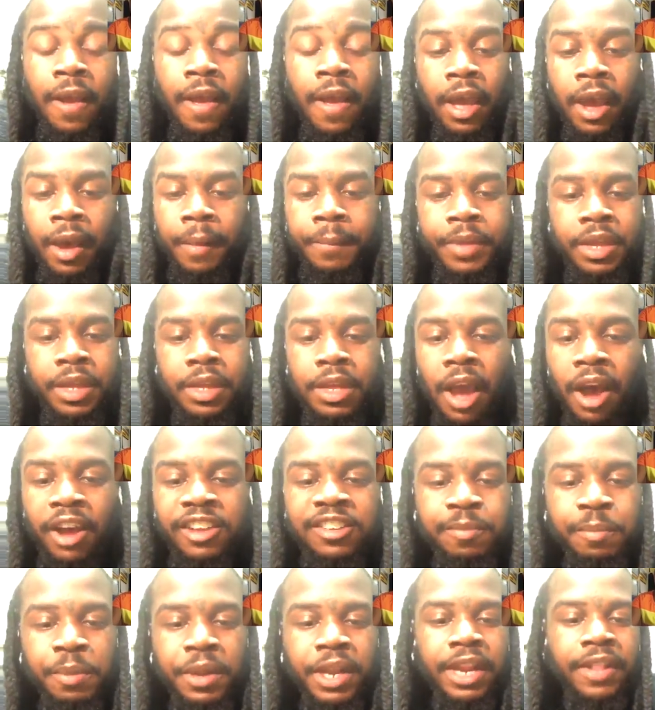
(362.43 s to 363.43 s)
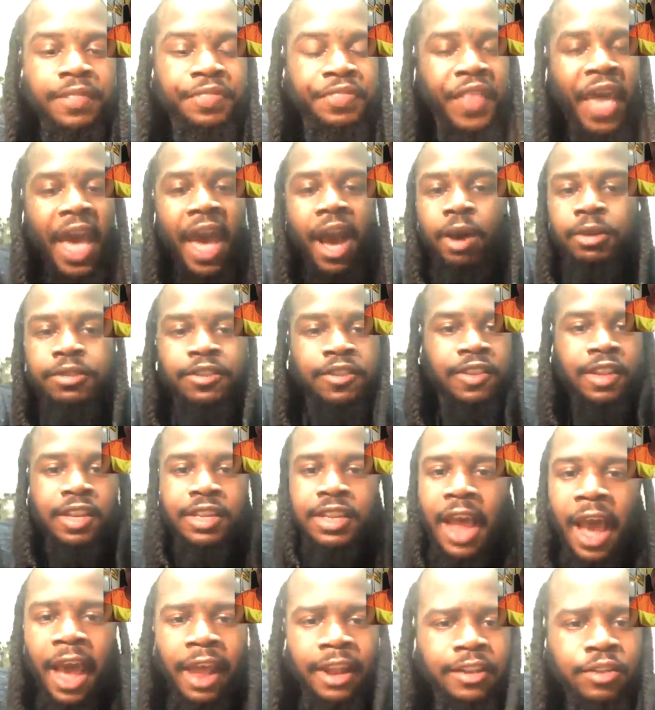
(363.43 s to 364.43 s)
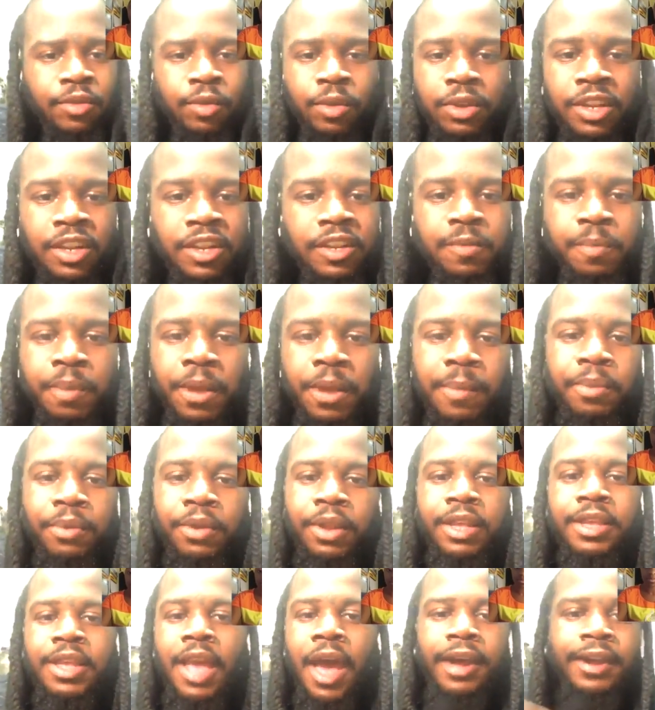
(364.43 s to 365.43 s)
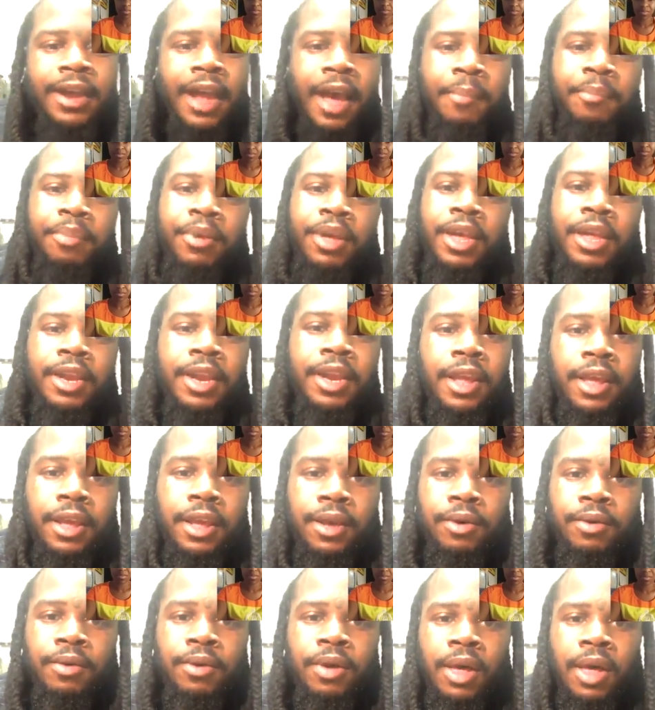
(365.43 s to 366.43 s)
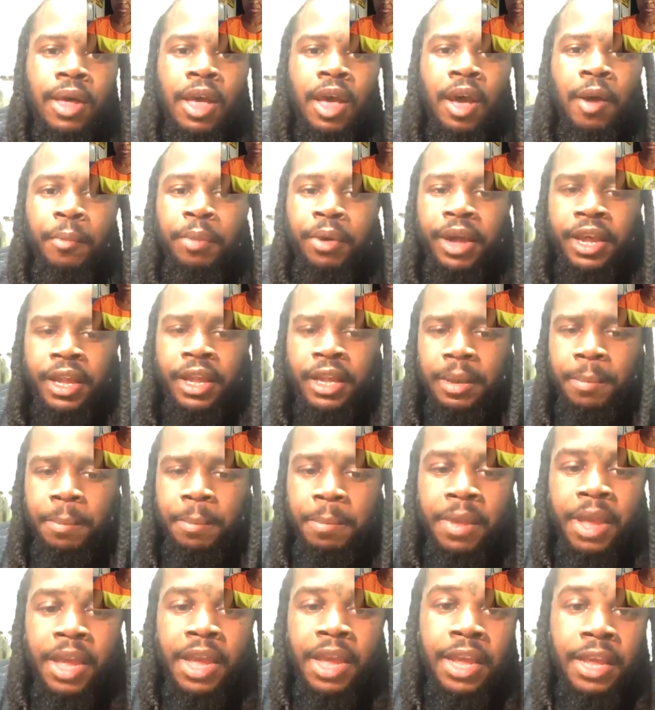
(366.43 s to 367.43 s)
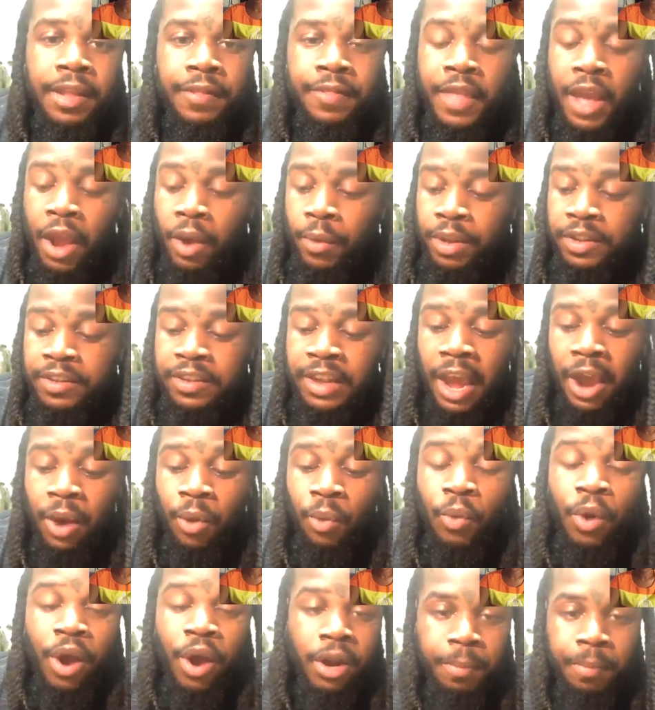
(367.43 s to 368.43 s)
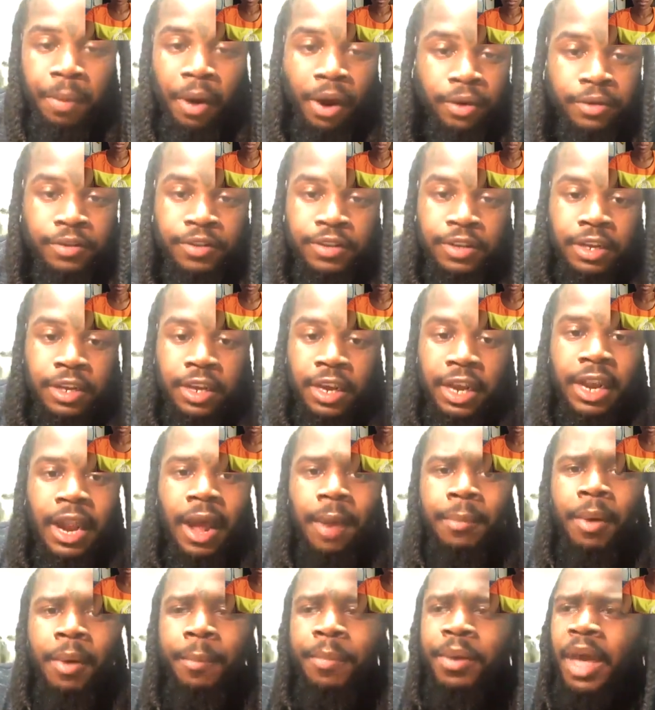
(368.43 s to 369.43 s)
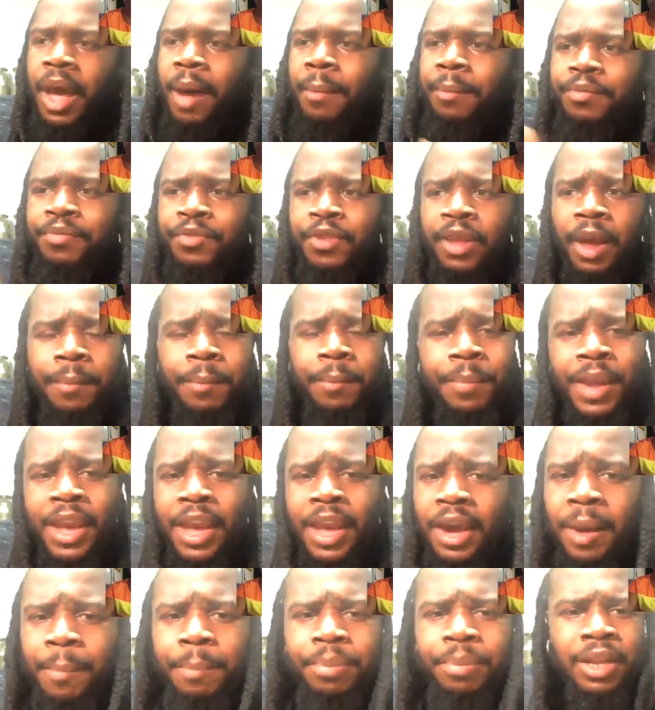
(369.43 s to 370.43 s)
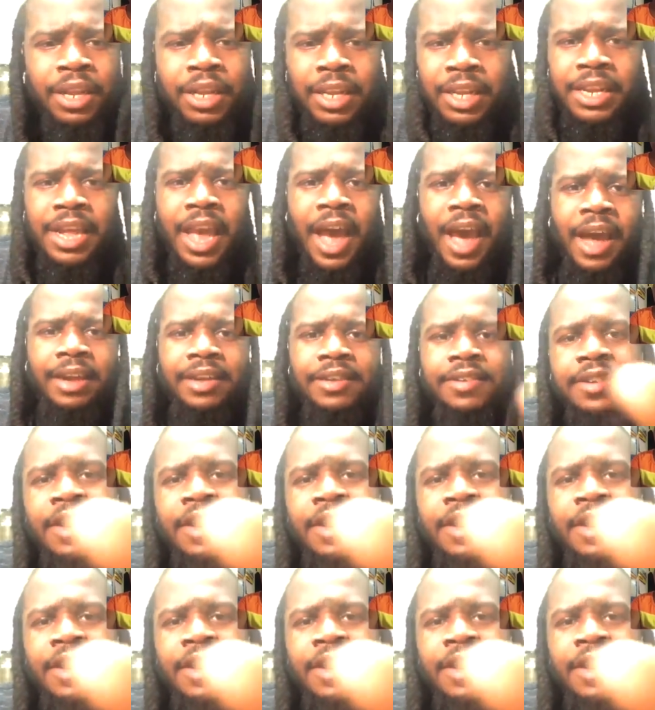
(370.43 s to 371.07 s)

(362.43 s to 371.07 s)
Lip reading: I mean, y'all spending thousands of dollars with these people and y'all not being healed. But me, there is not one person, and I'm being completely honest.